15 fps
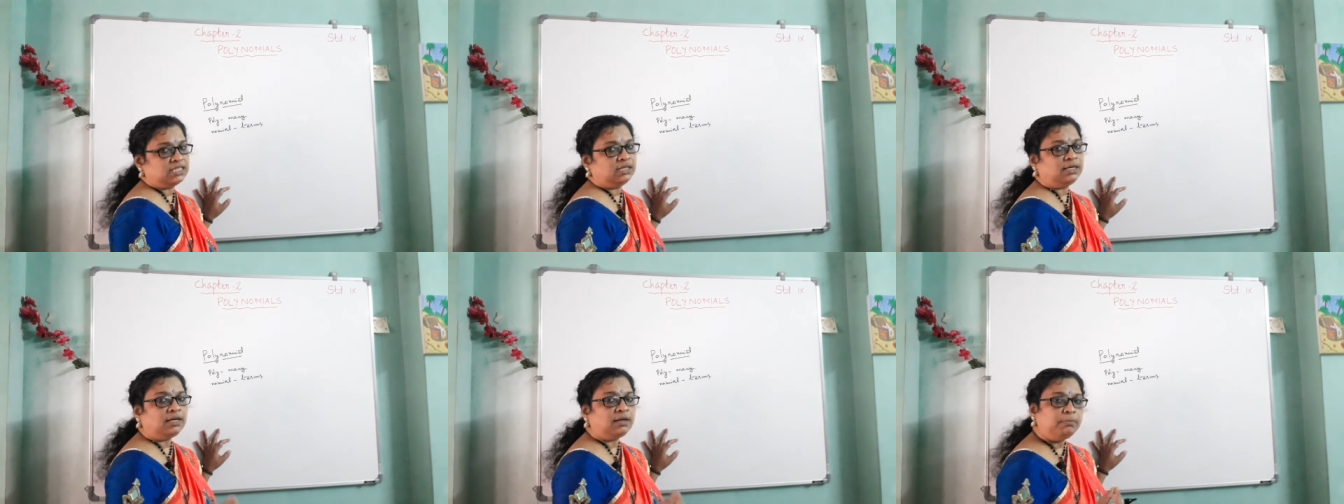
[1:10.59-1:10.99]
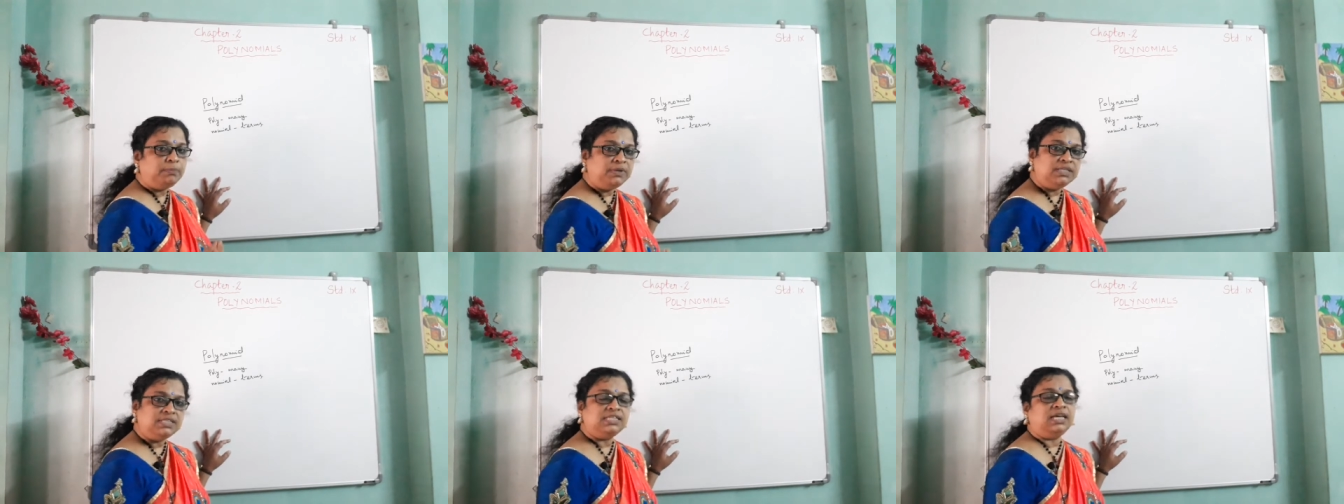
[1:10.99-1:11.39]

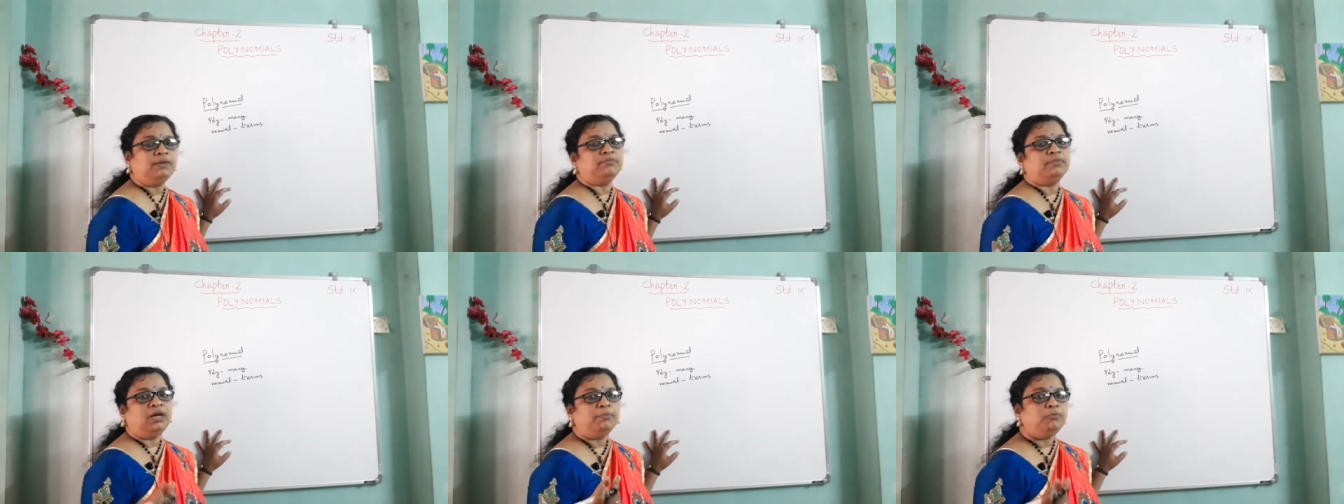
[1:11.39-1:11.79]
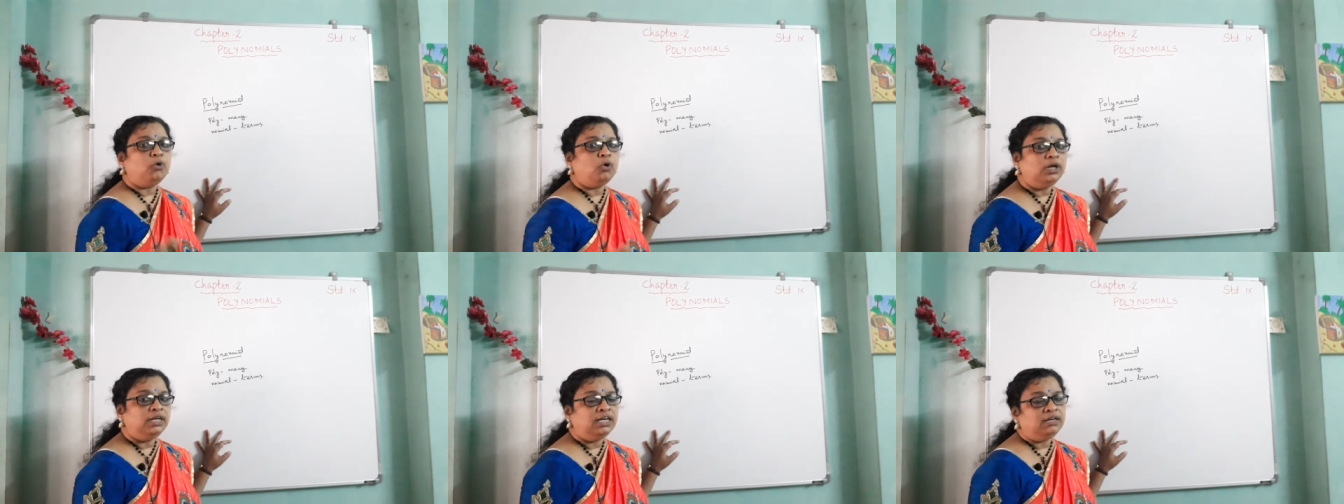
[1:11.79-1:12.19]
Trapezium, a
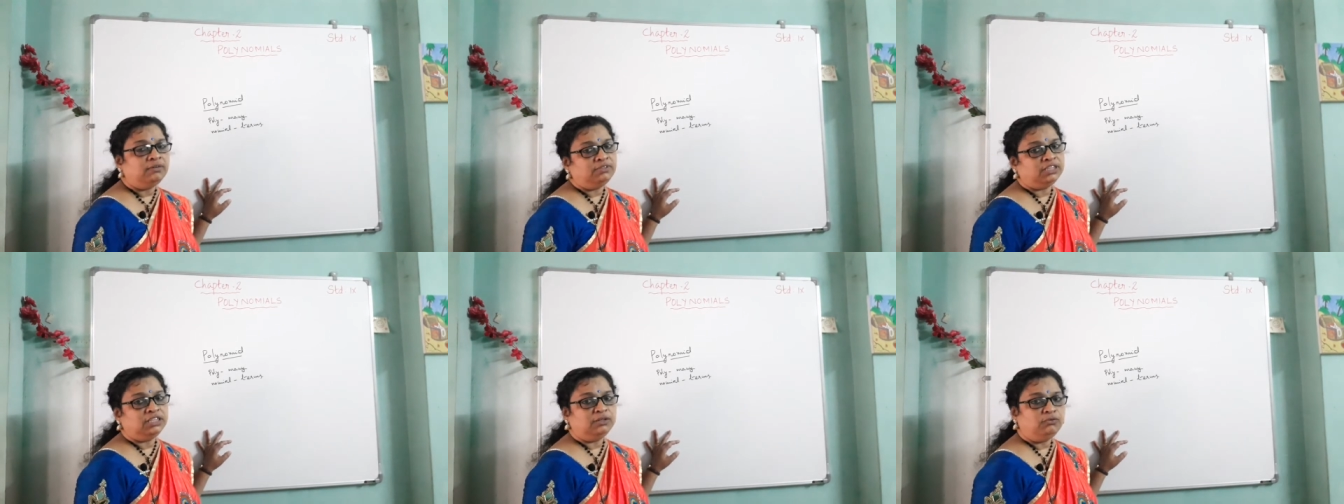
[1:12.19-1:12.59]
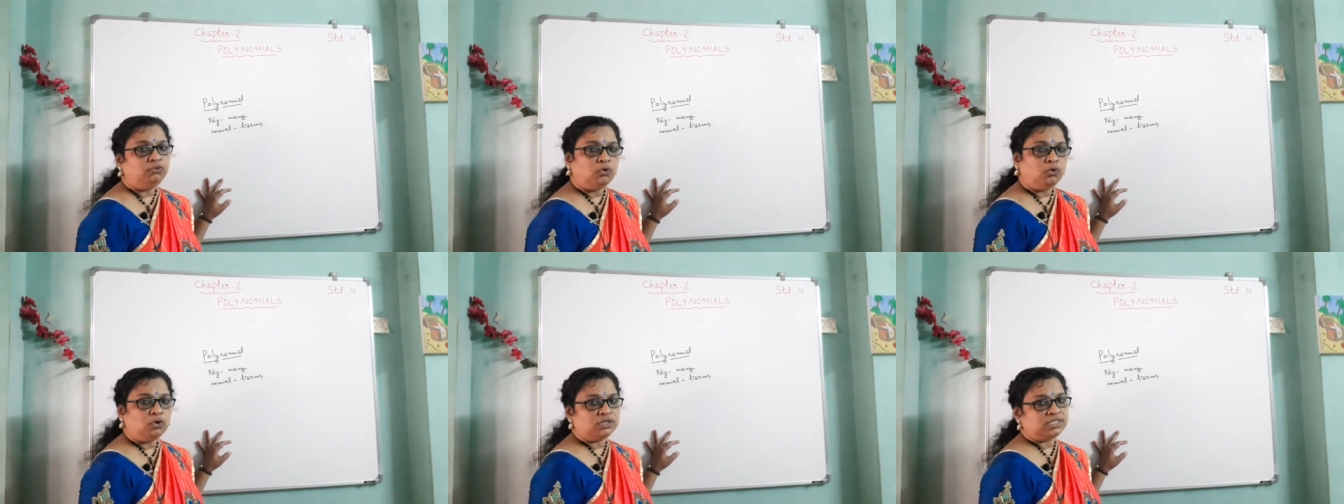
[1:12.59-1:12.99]
polygon with
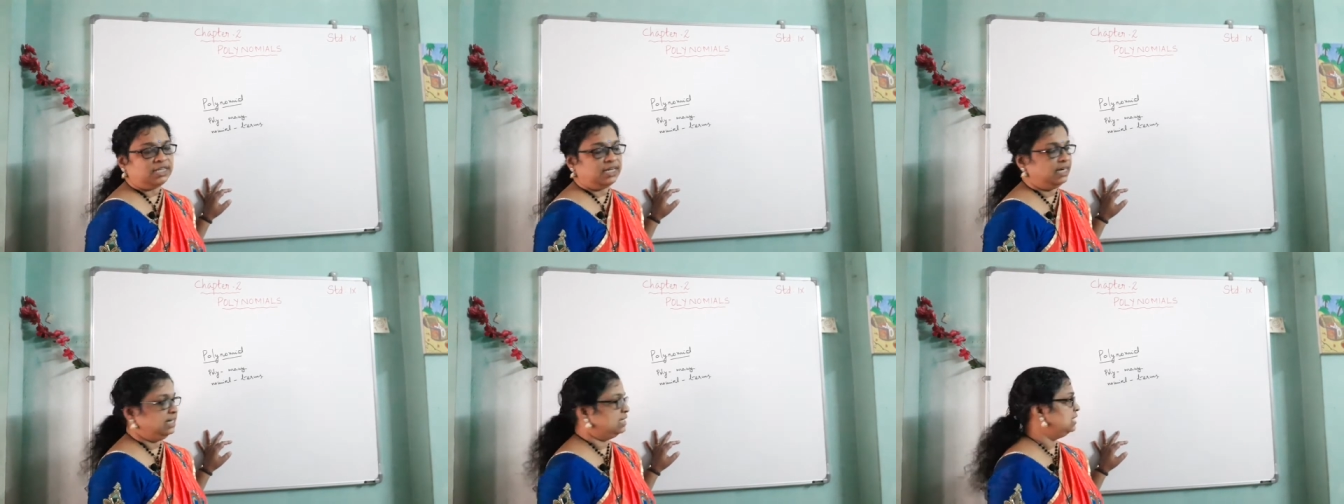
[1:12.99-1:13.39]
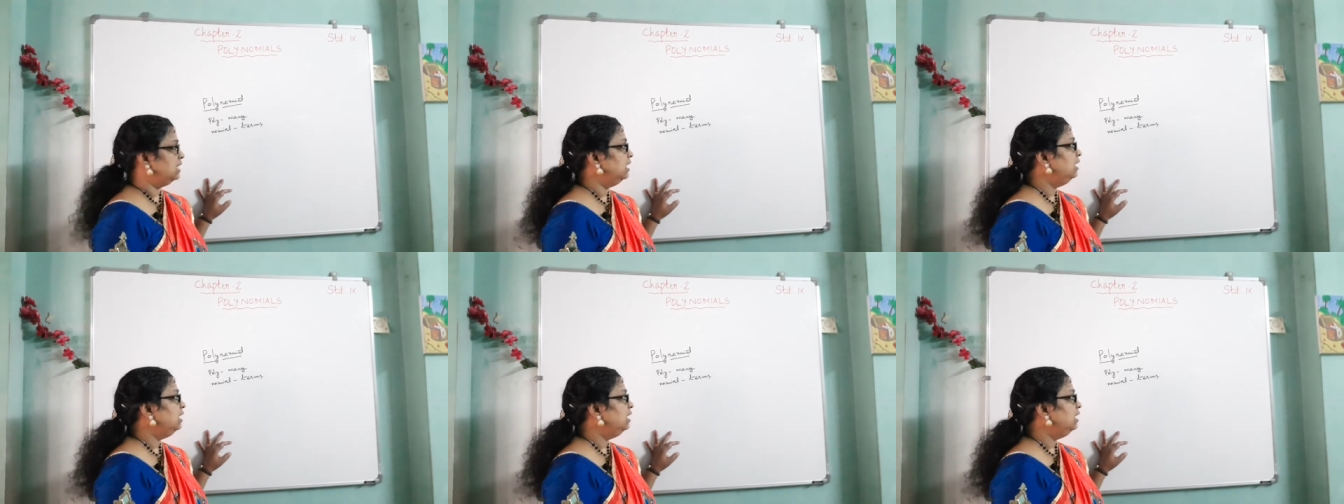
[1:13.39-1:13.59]
4 sides.